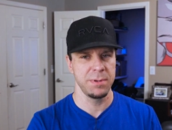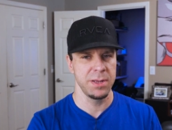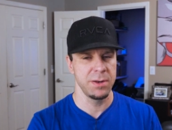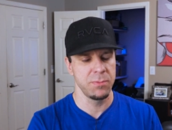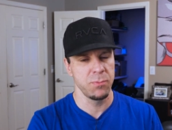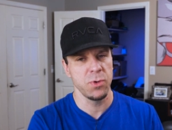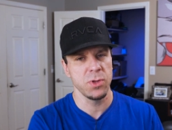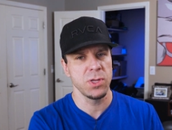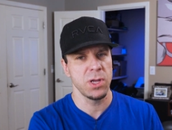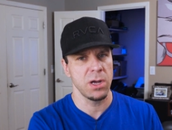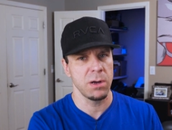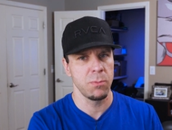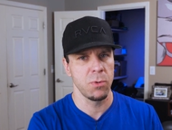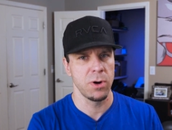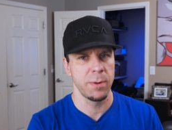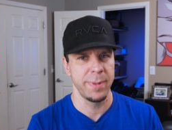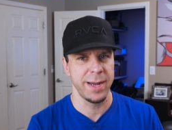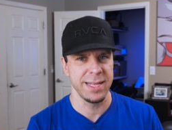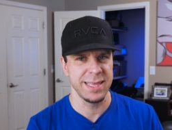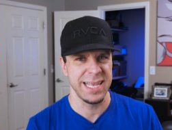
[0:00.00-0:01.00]
and we'll talk
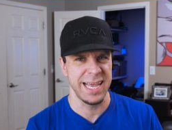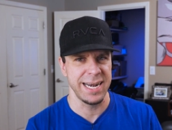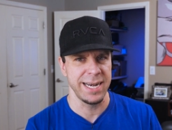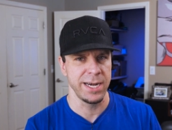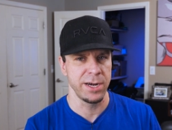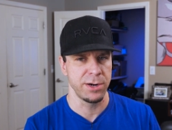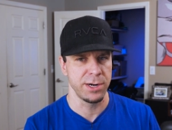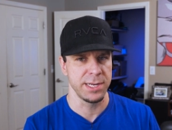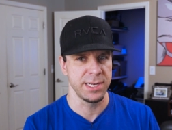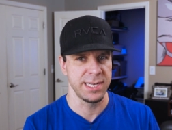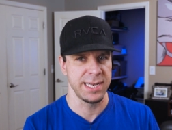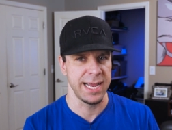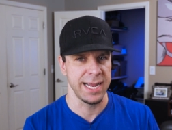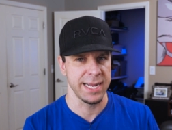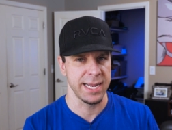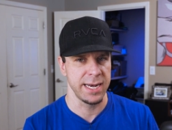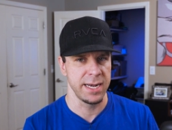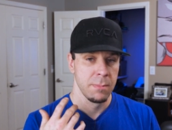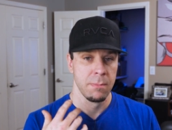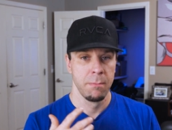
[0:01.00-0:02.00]
more about that here in a
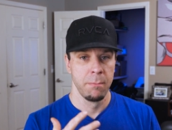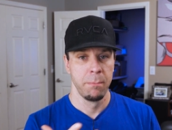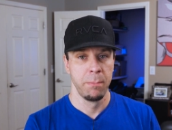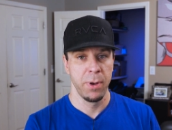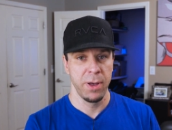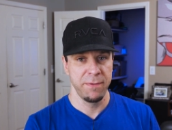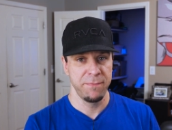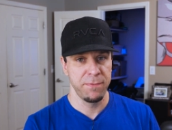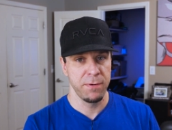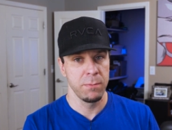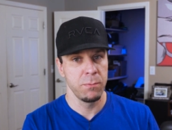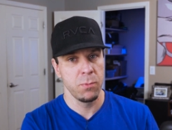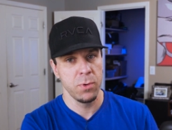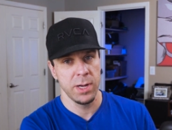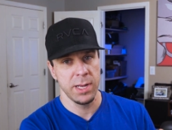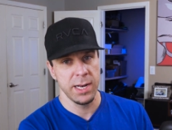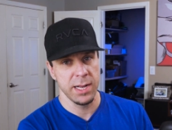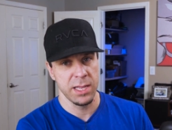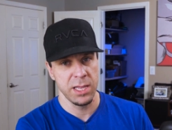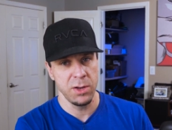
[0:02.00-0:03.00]
second. But from
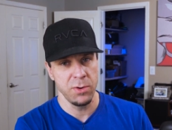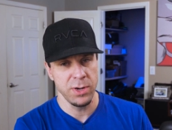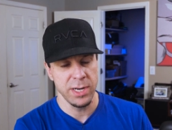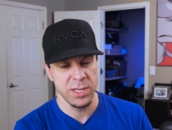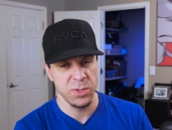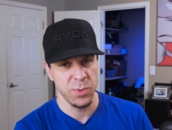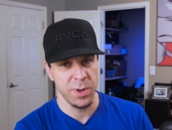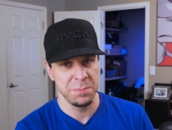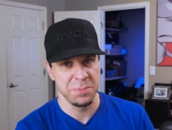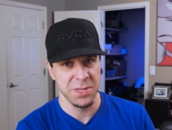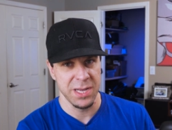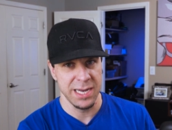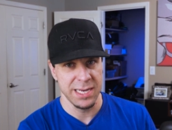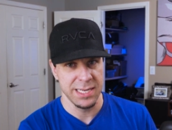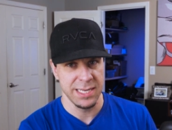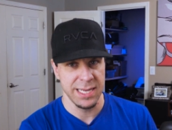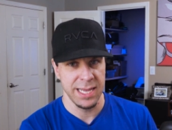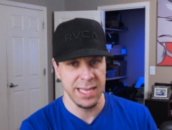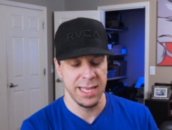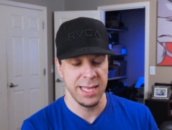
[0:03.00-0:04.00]
what Acuity's website
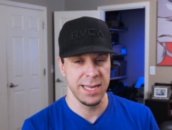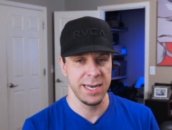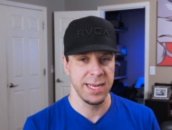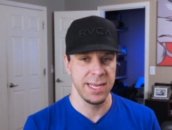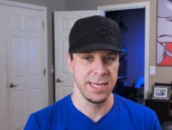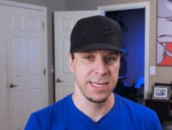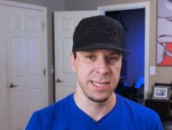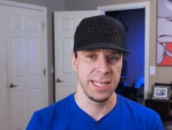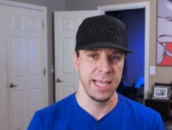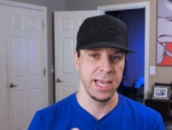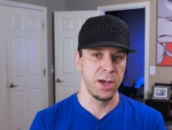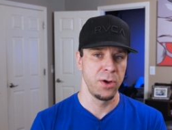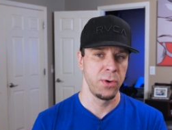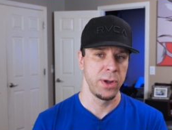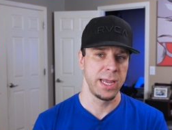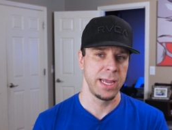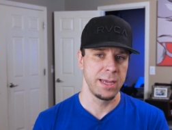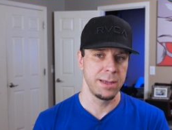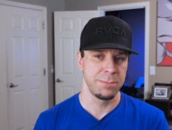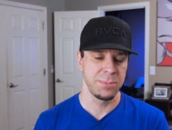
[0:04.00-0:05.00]
said is the O
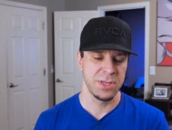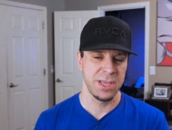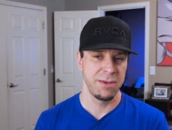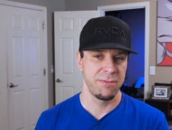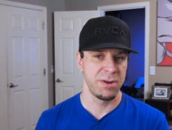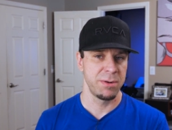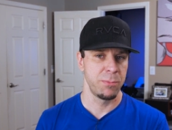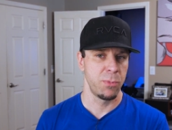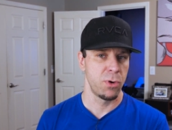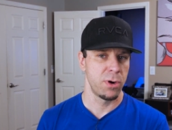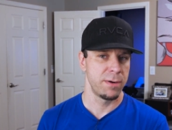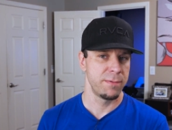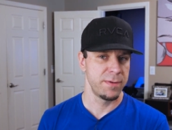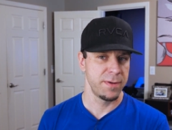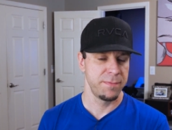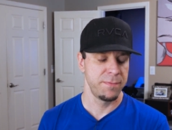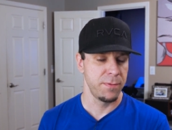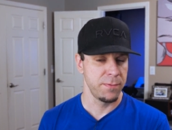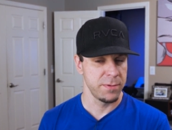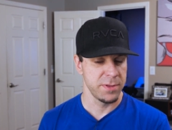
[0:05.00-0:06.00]
E Ms give it more of
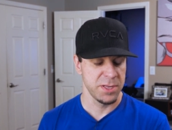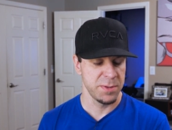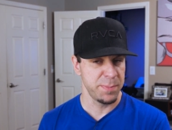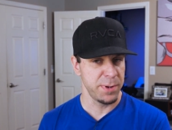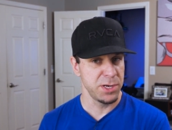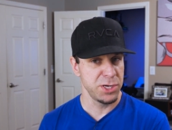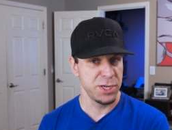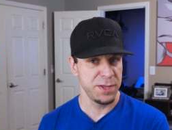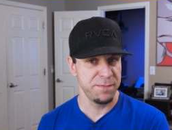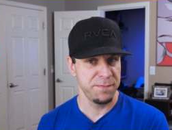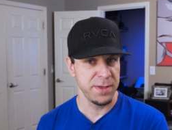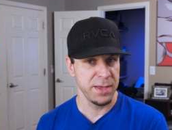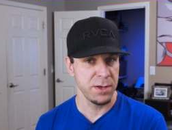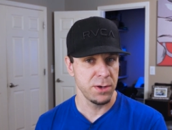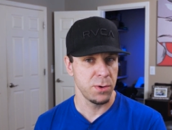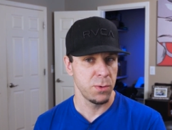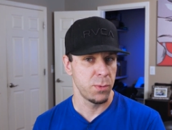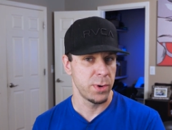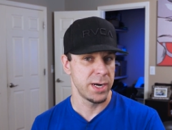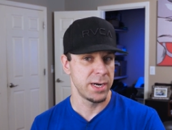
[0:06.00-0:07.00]
a spongy
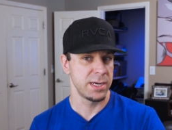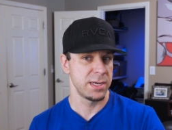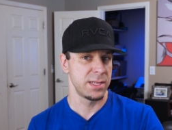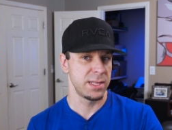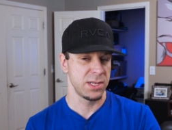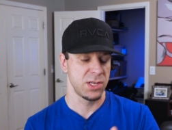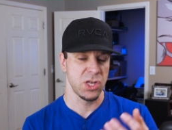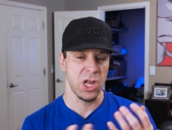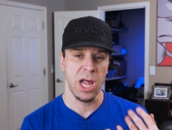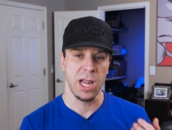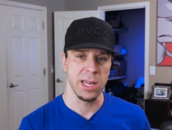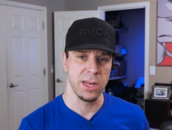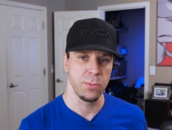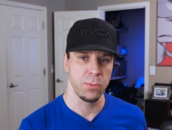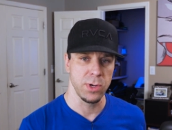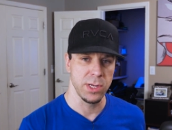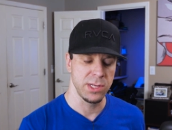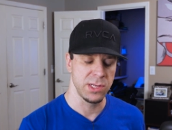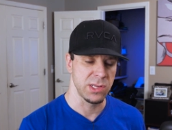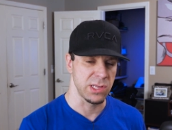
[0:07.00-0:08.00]
feel, whereas the solid
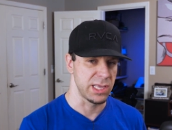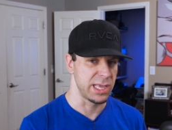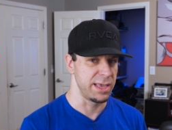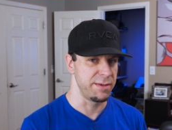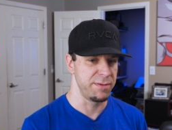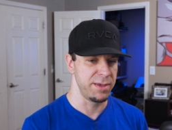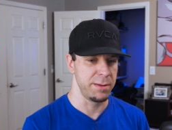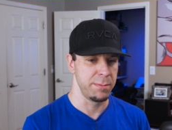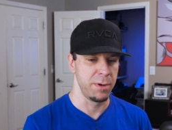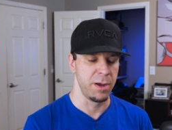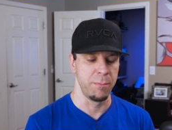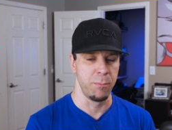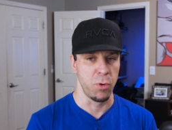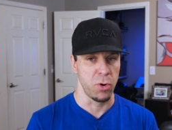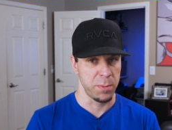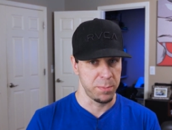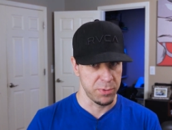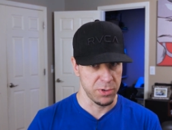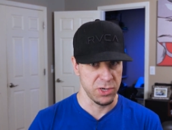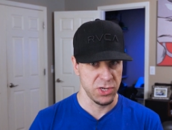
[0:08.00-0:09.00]
ones give it a
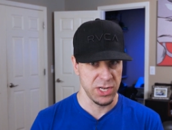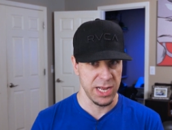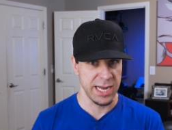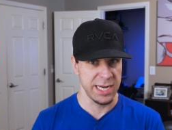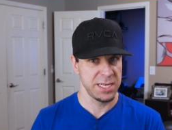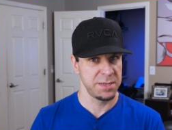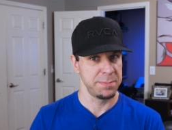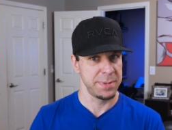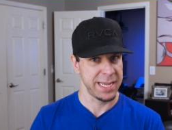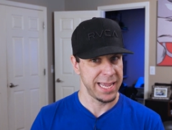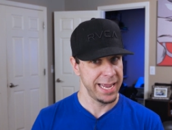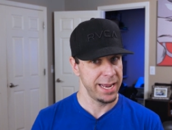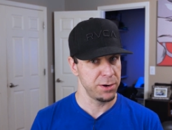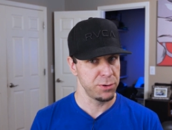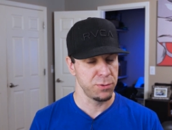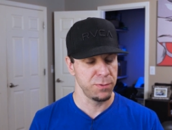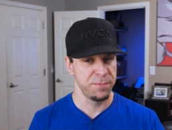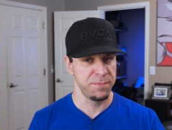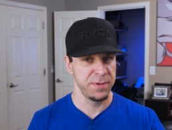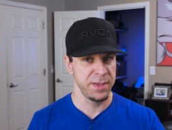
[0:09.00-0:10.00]
more precise
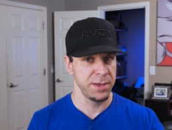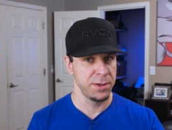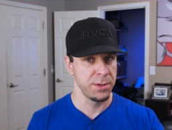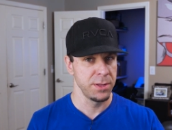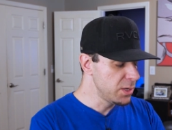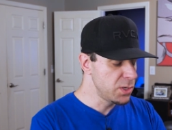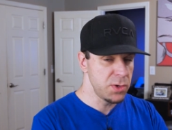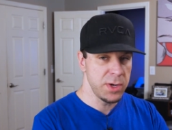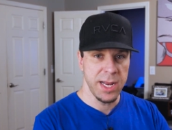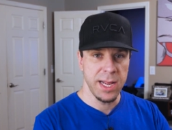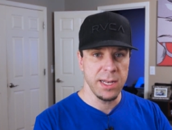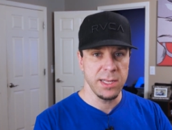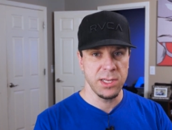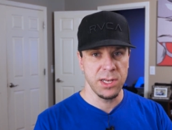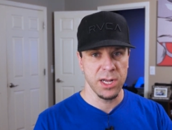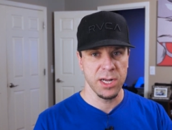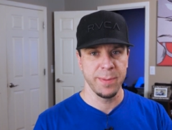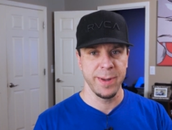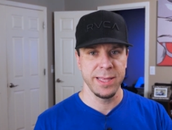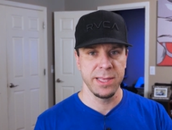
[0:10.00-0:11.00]
mechanical feel. So now let's
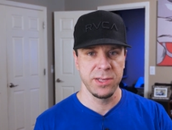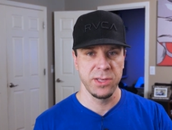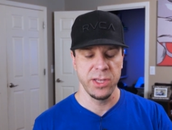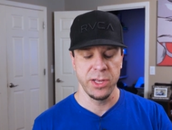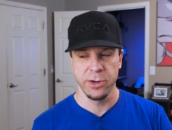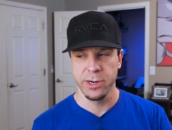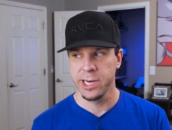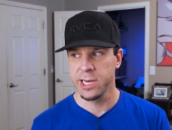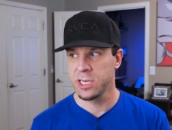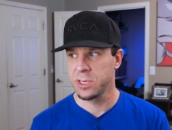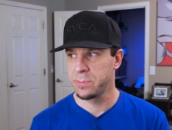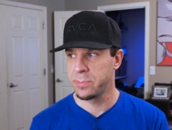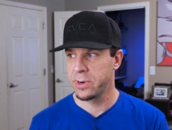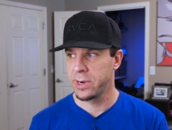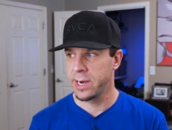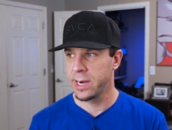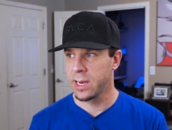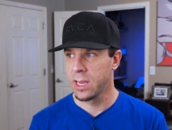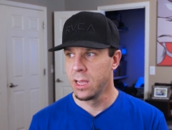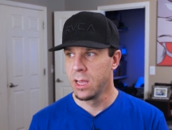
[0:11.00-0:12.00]
talk about the centering
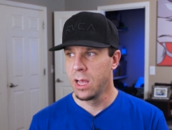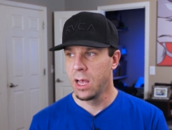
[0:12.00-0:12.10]
spring.